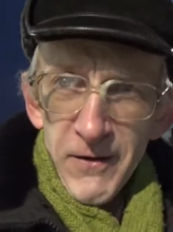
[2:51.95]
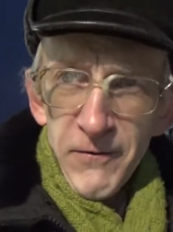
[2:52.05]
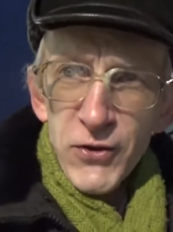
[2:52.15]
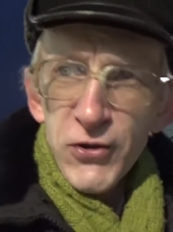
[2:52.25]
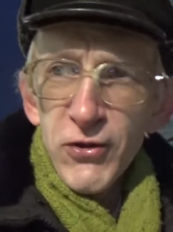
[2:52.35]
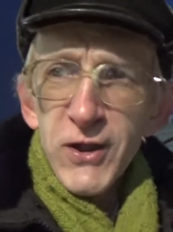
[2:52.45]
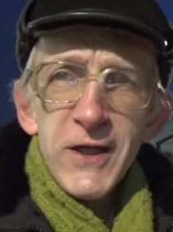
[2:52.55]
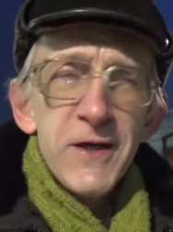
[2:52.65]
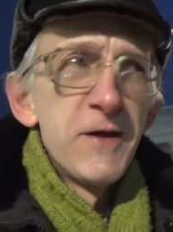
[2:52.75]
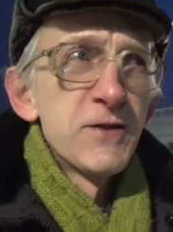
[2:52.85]

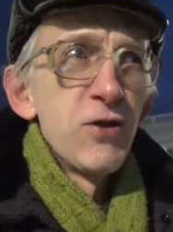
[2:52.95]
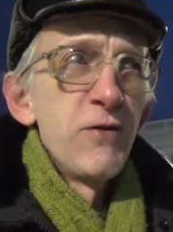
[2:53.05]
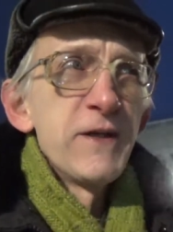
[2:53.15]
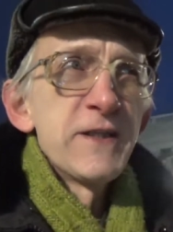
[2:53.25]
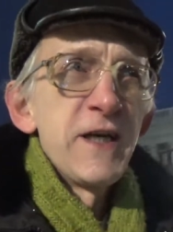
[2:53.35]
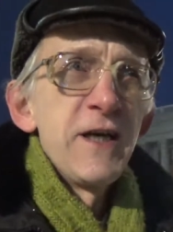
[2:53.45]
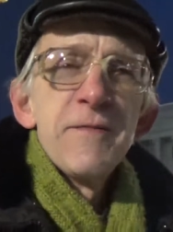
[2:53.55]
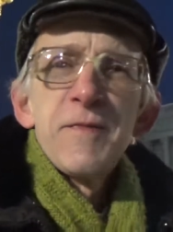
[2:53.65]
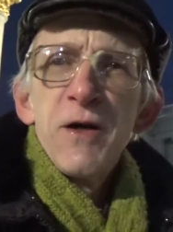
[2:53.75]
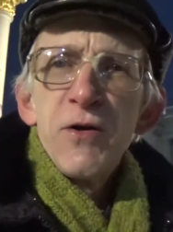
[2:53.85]
Fortunately, so always say,
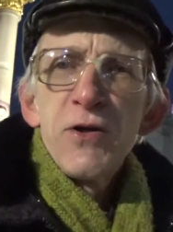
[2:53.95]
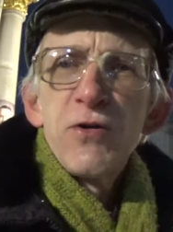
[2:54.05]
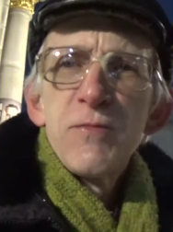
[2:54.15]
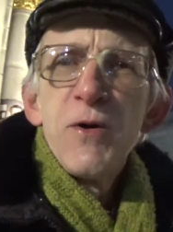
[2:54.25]
record